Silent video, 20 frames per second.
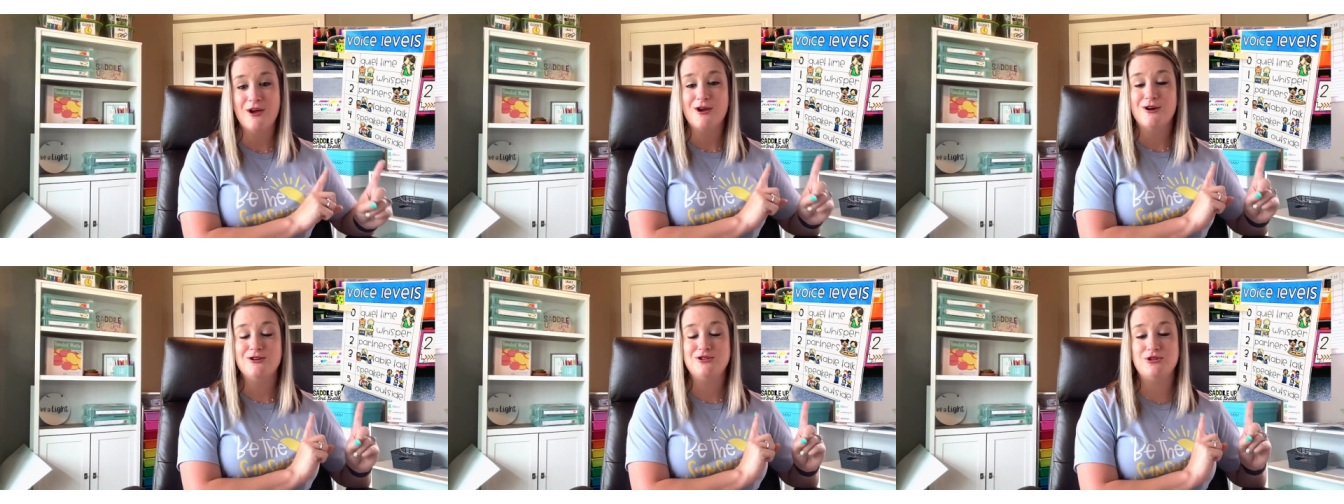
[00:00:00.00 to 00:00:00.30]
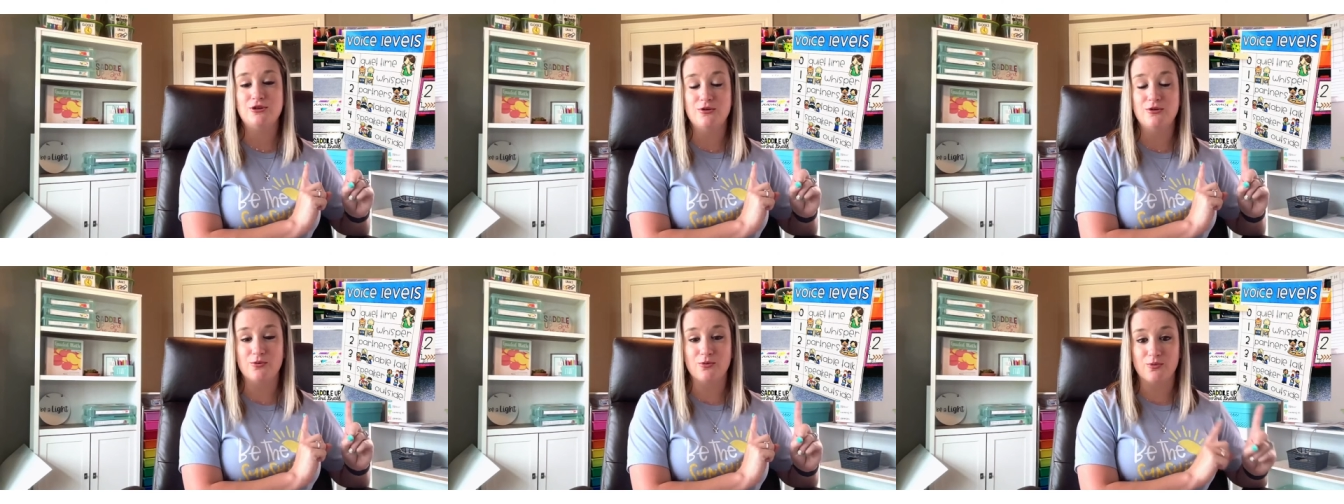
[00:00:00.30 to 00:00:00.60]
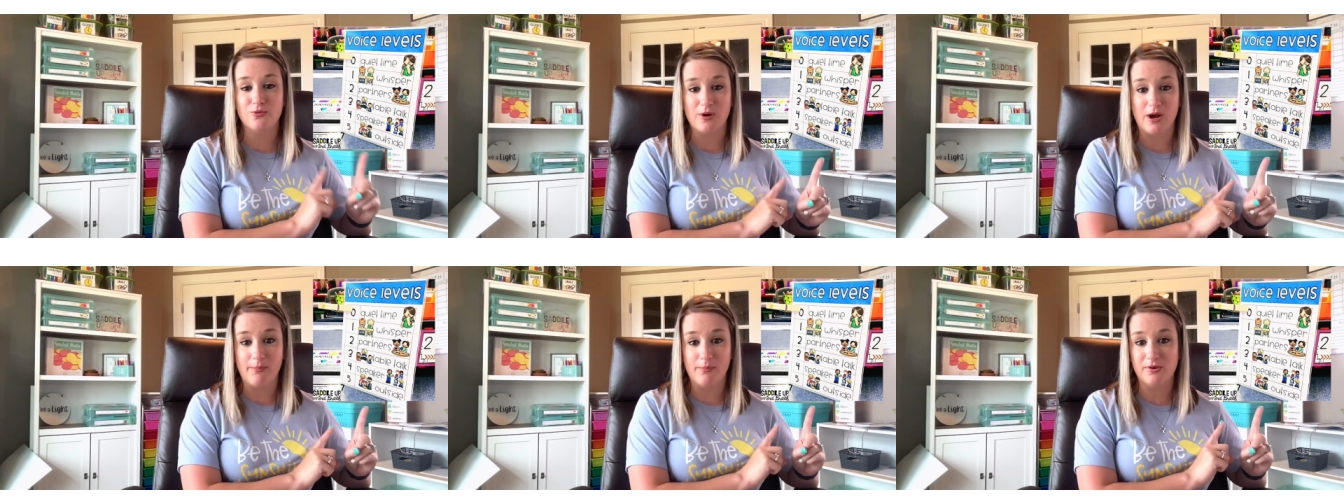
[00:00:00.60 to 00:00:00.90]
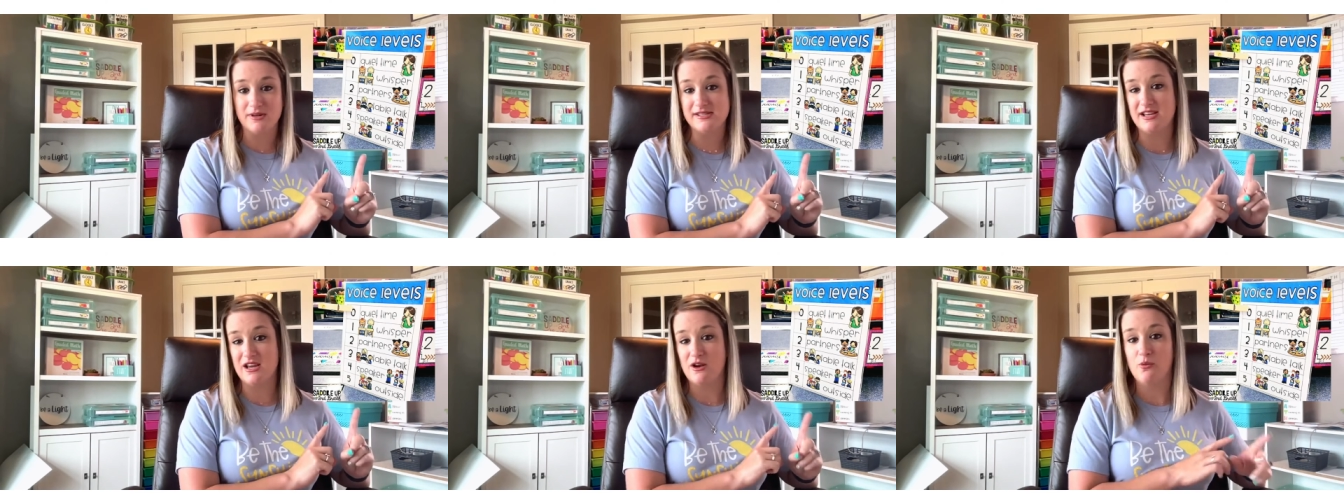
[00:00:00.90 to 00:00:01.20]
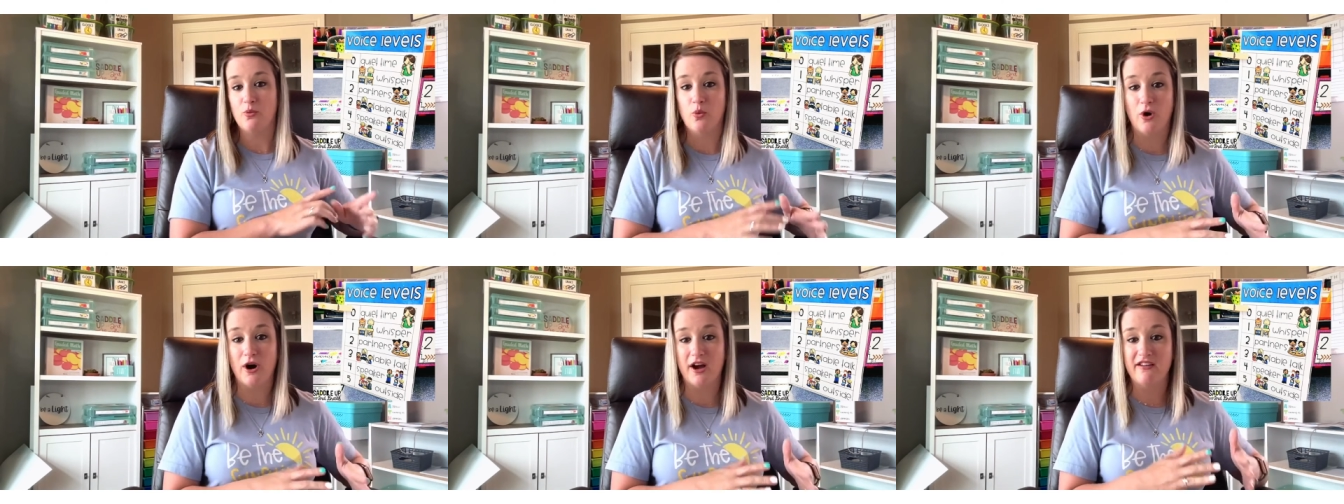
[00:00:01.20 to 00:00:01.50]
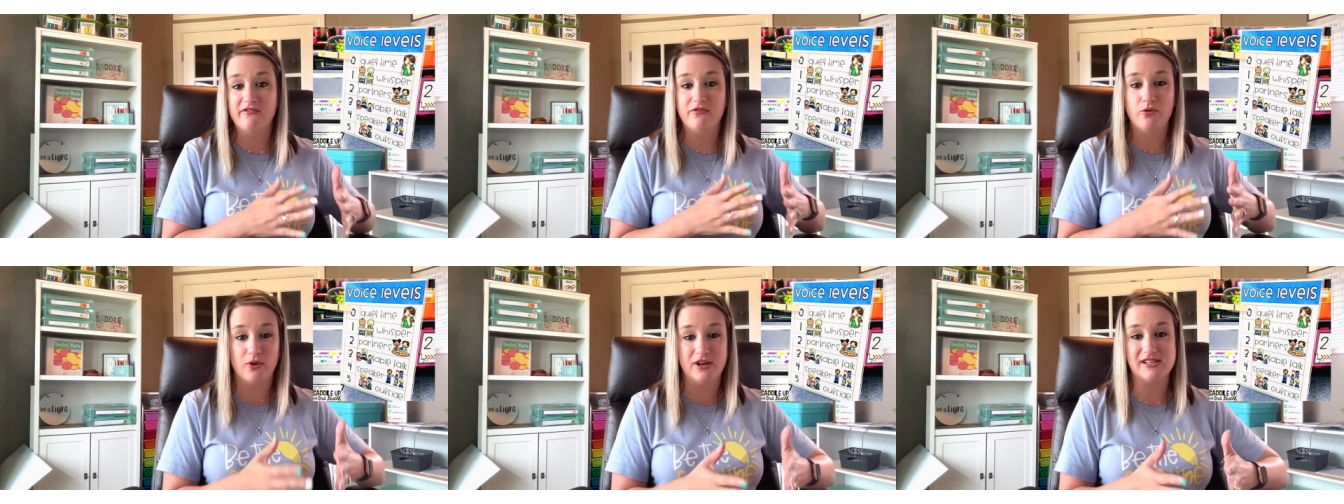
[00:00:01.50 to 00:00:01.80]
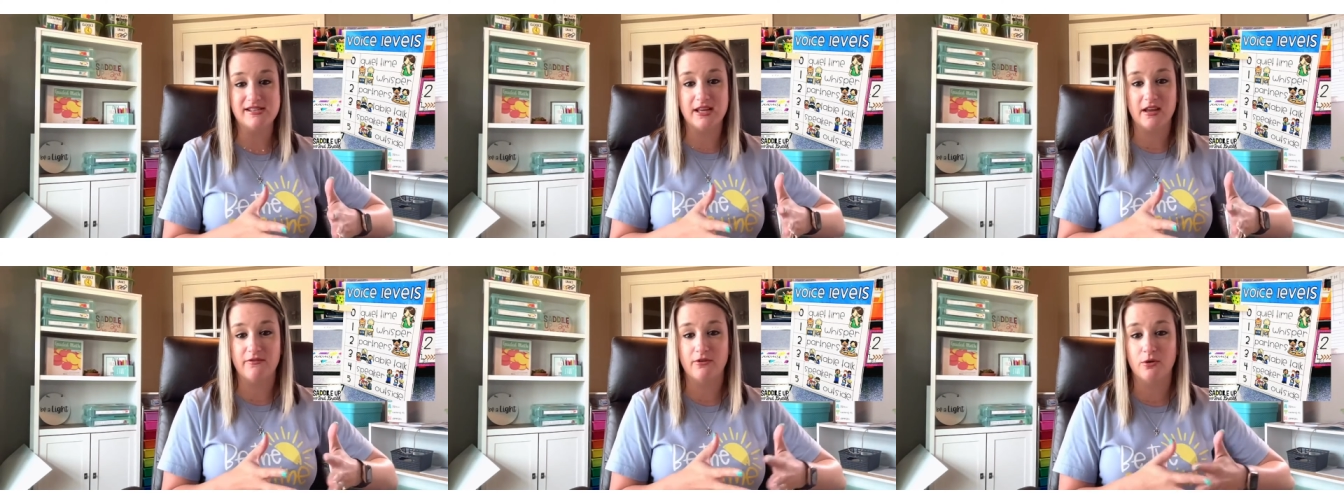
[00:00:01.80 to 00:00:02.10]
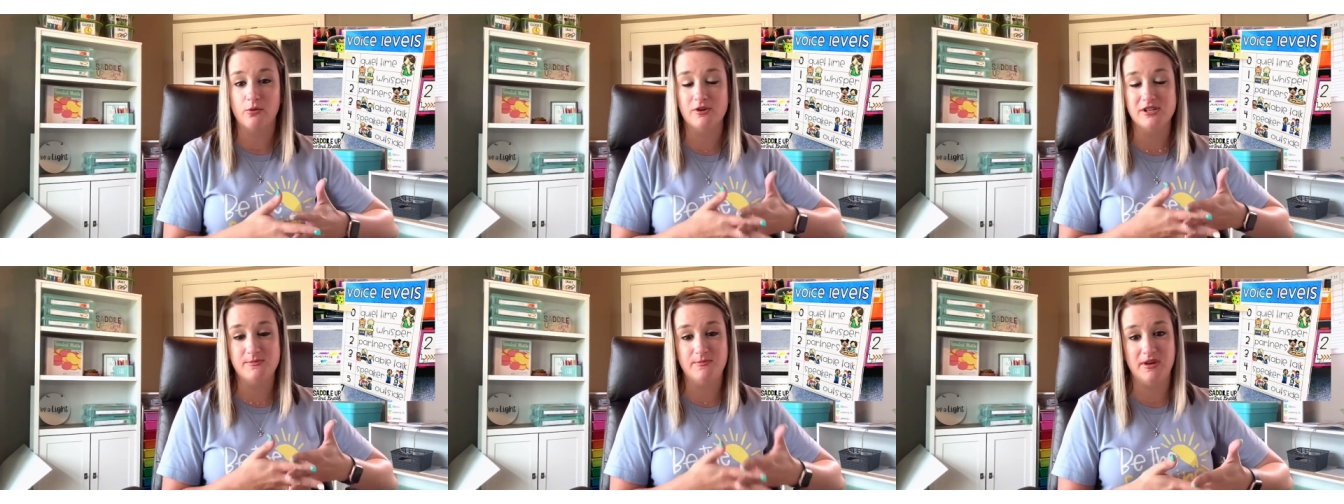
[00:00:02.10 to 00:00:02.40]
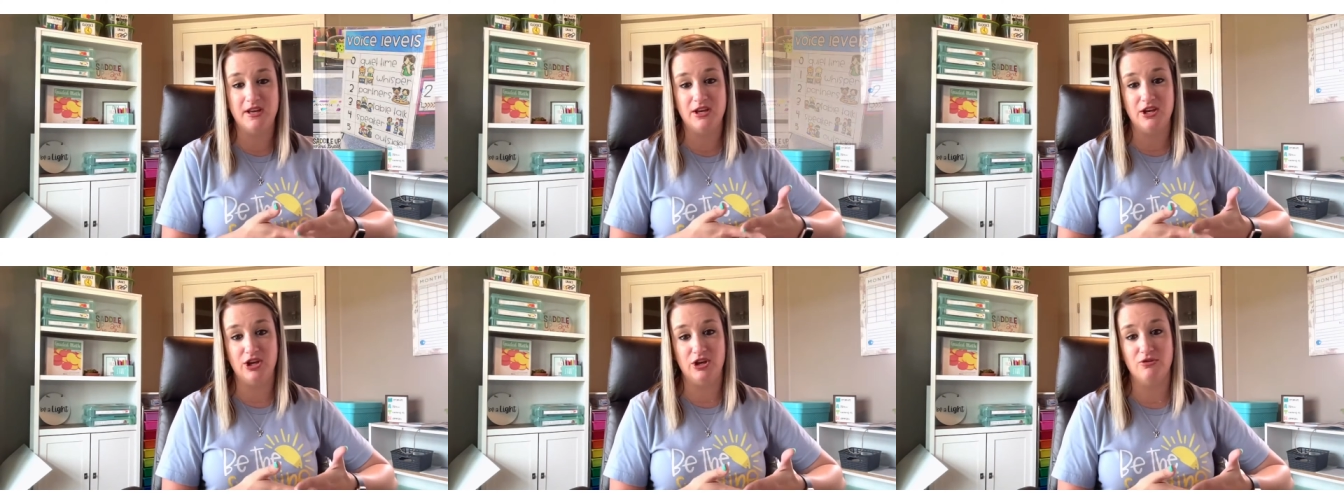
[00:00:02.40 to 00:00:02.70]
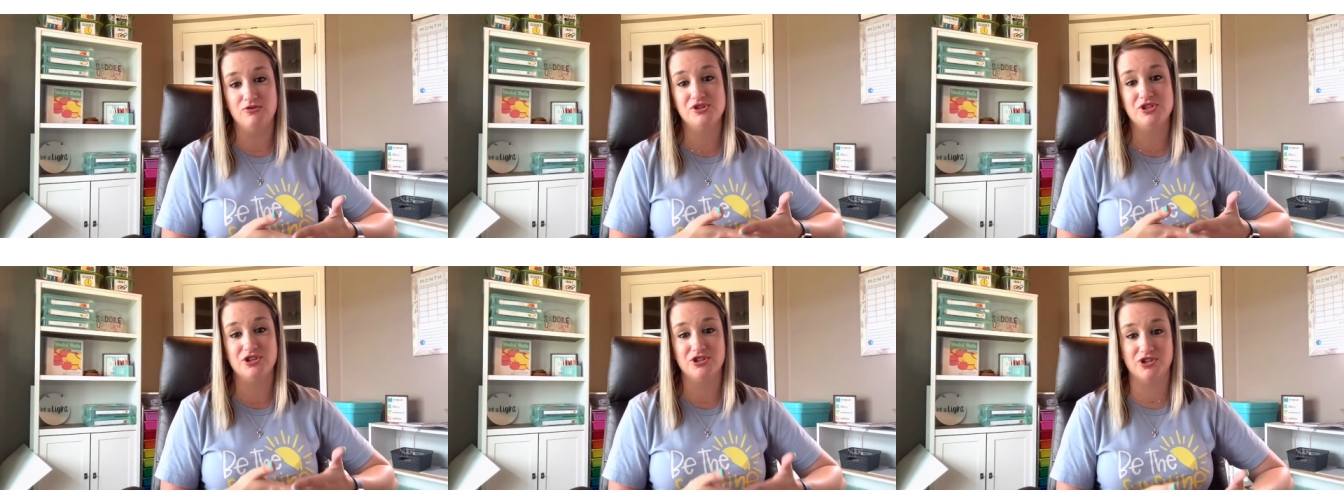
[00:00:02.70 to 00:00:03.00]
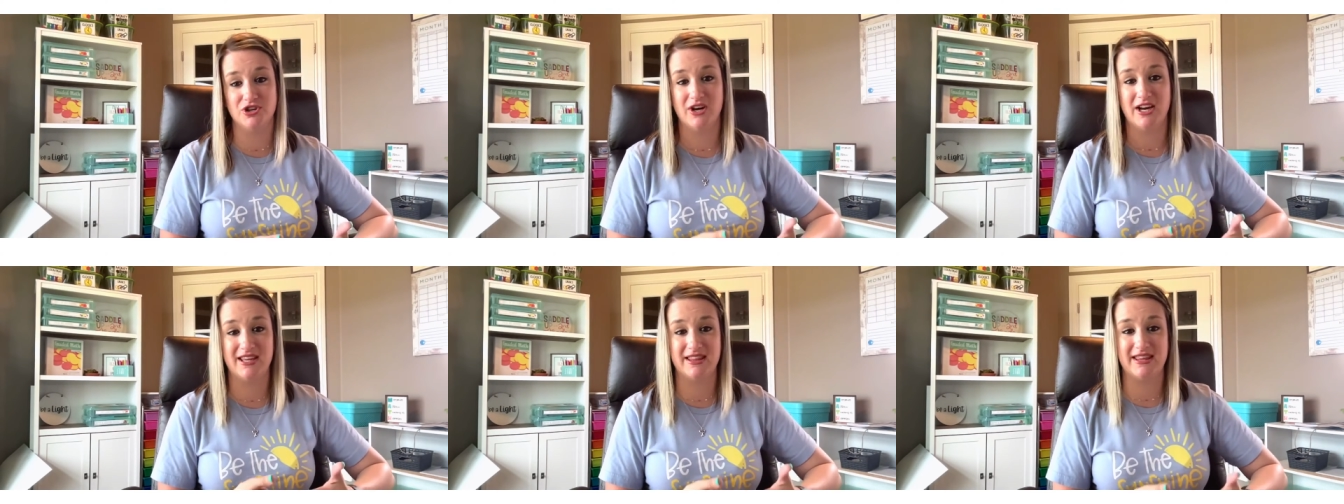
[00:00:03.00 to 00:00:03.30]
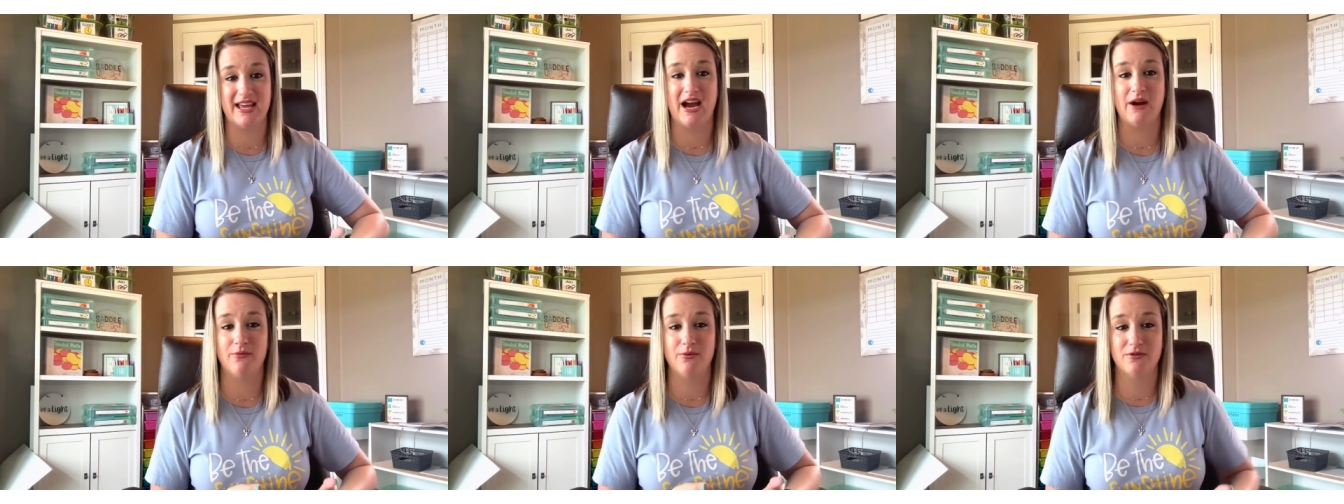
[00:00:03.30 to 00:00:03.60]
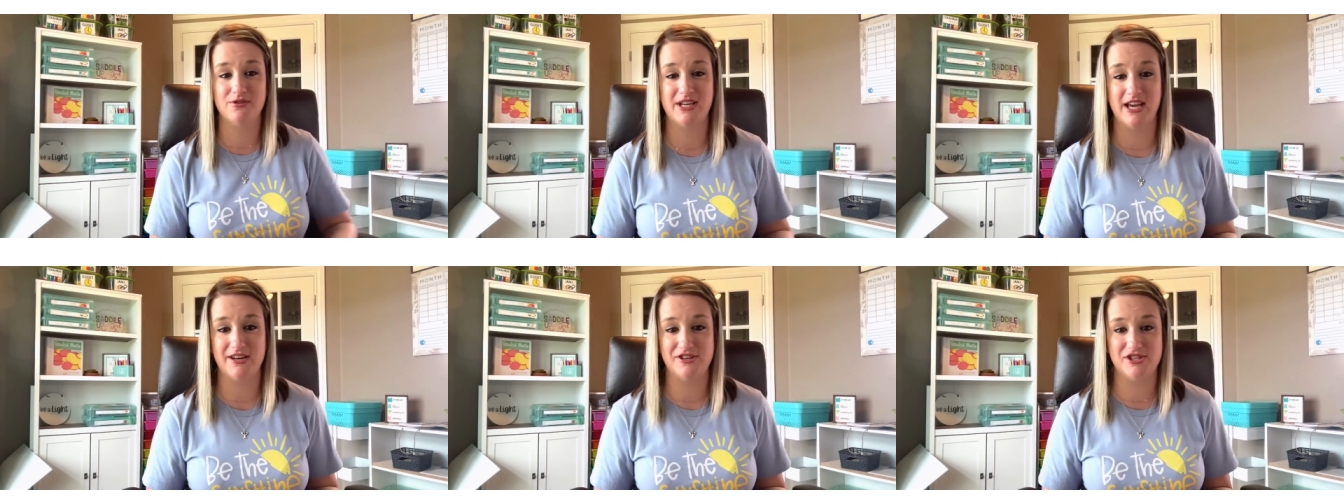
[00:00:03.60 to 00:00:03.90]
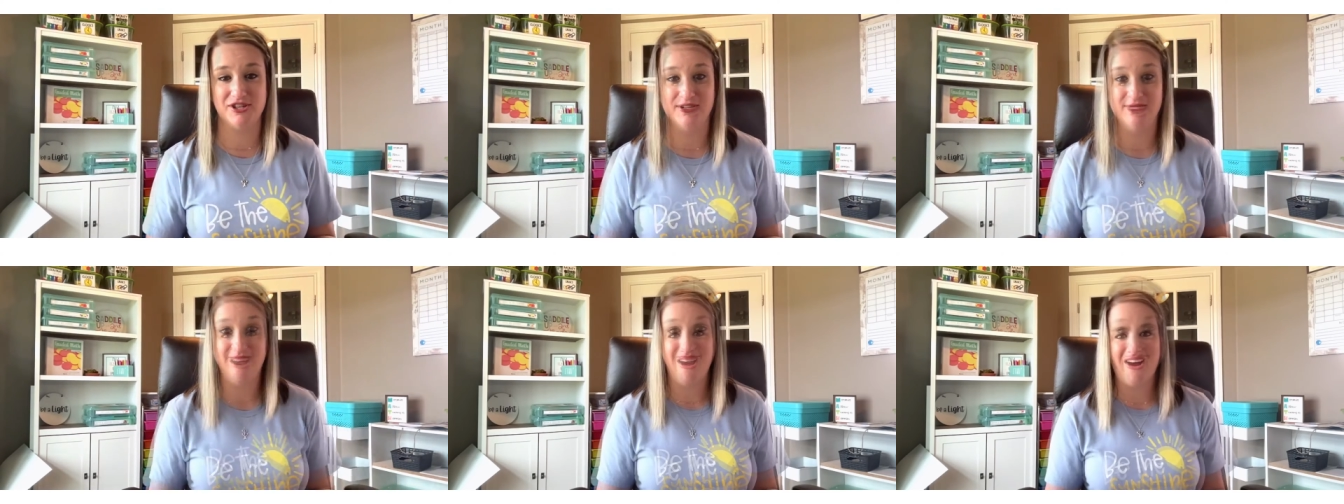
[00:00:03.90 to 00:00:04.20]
to represent what voice level was being used during that rotation.